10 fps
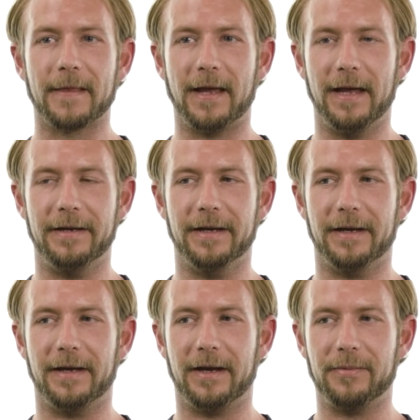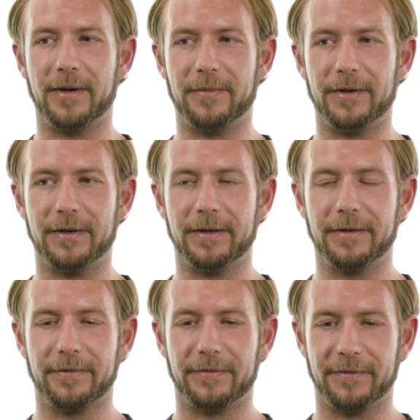And uh, I remember
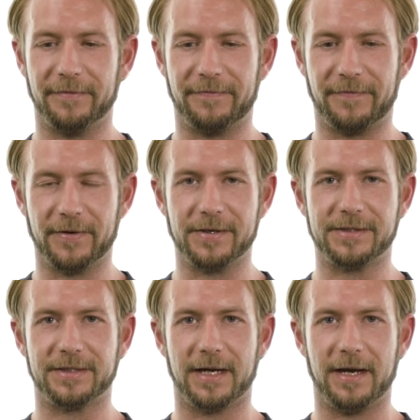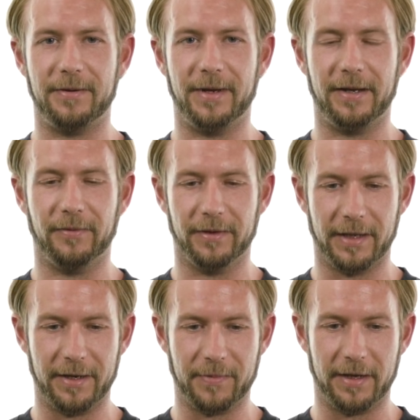the first time, man, where
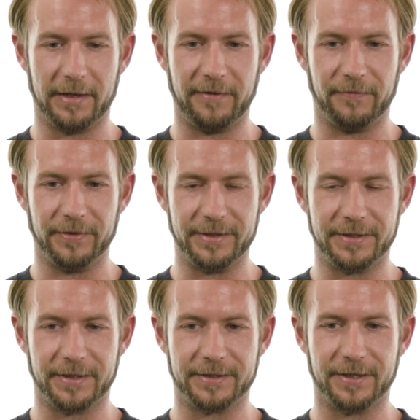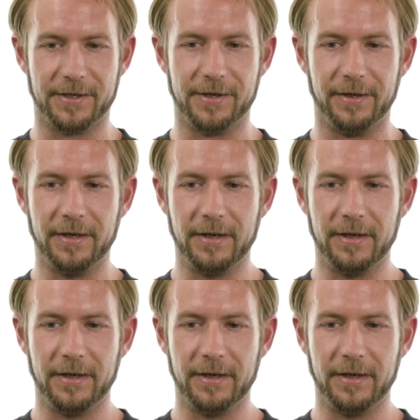like my life really took a turn.